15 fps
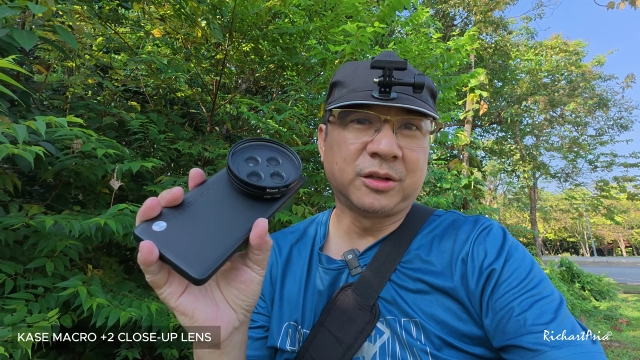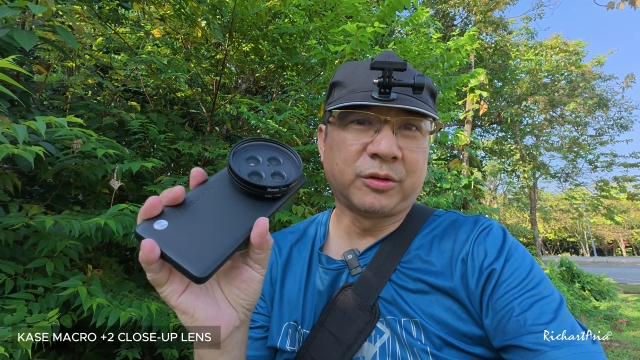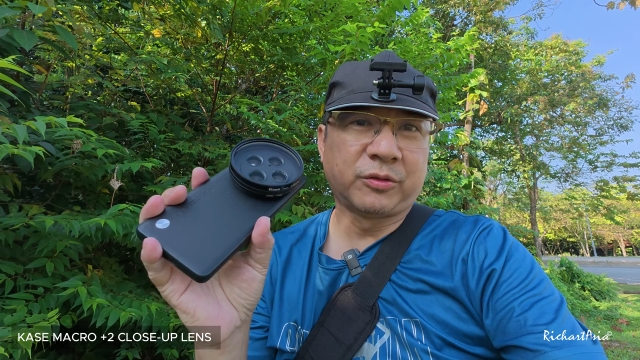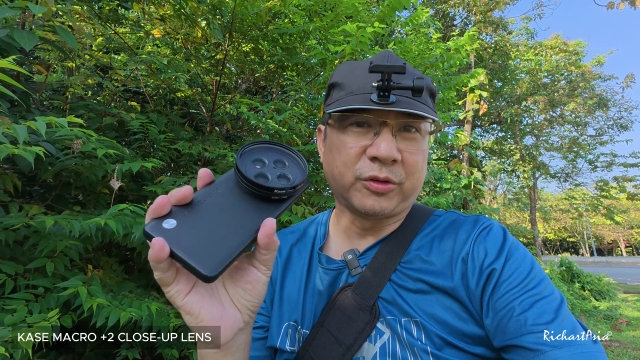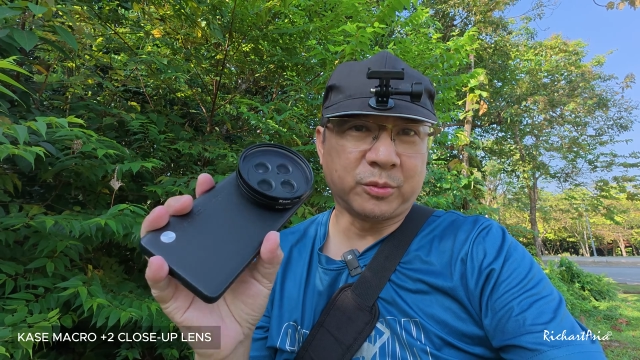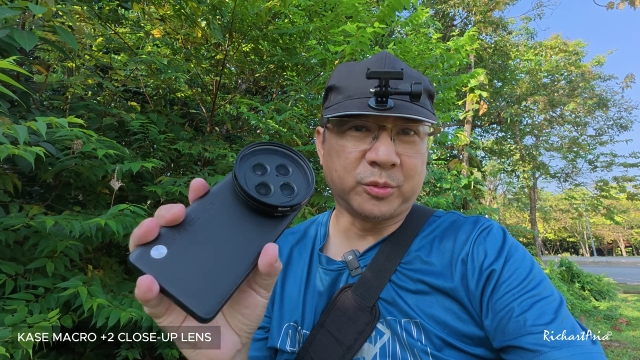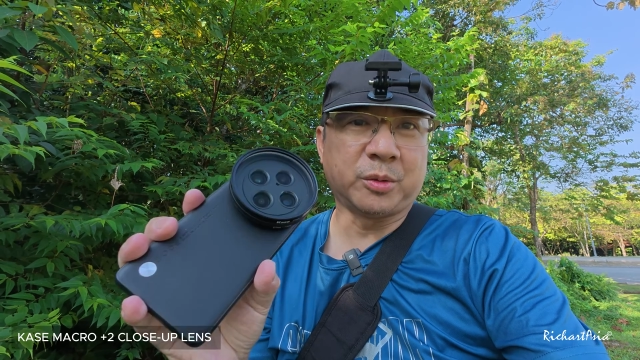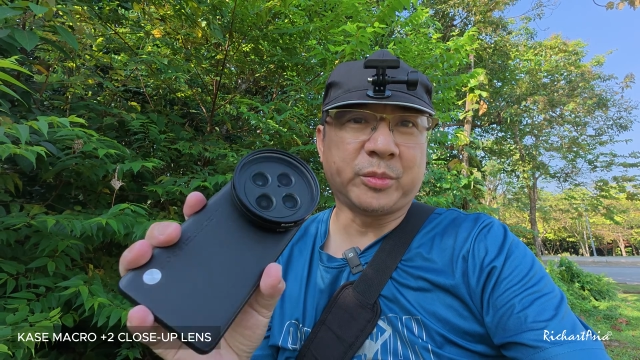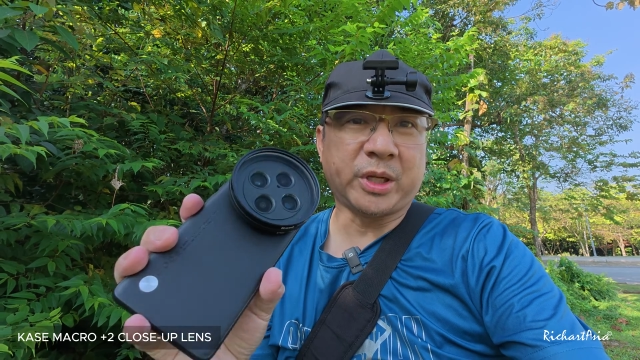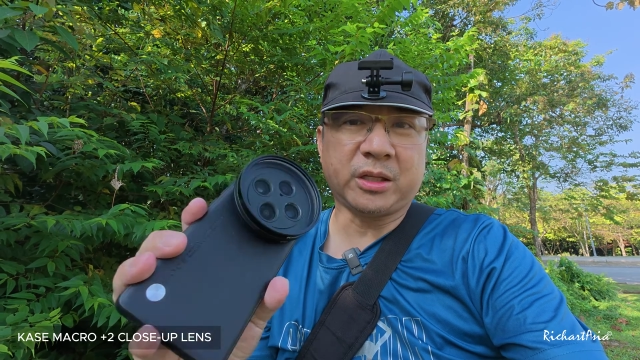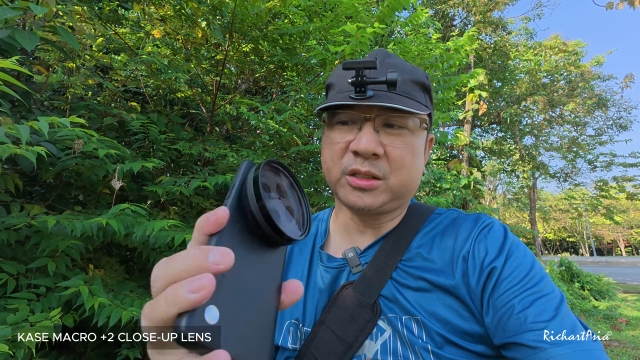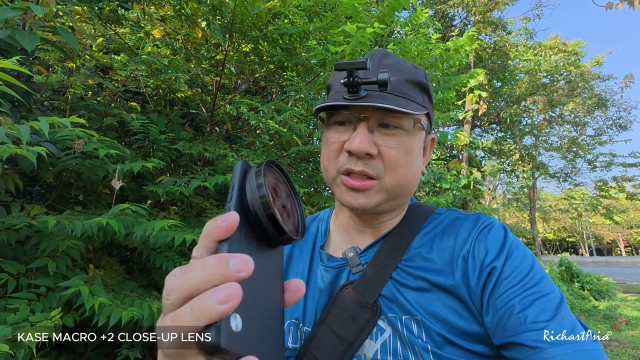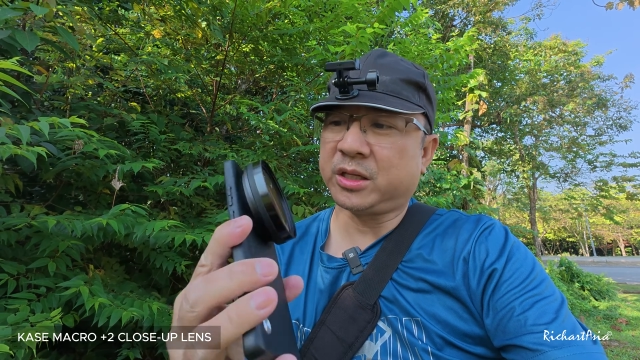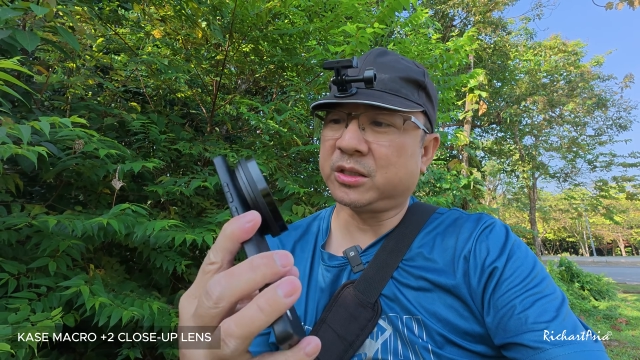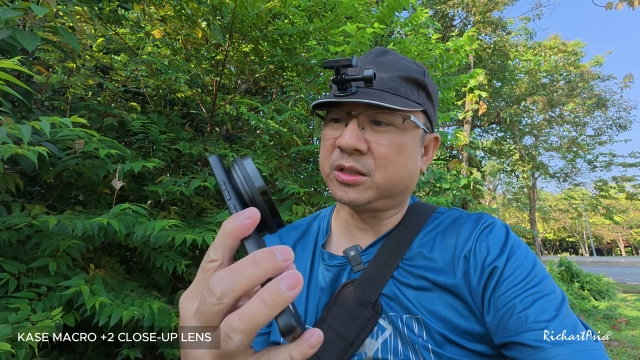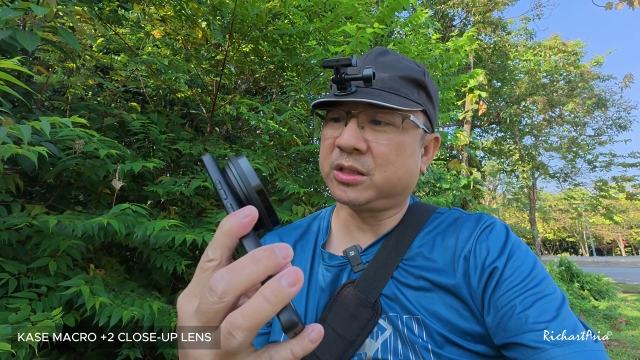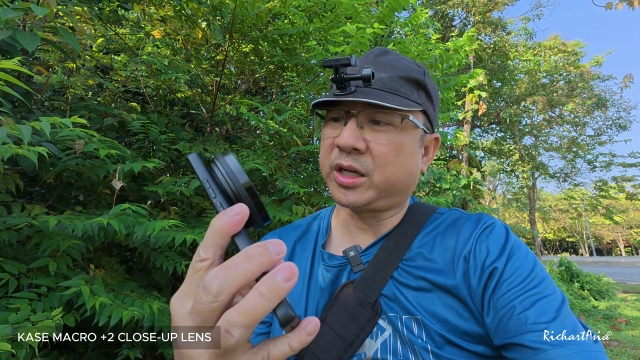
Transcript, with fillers: from the main sensor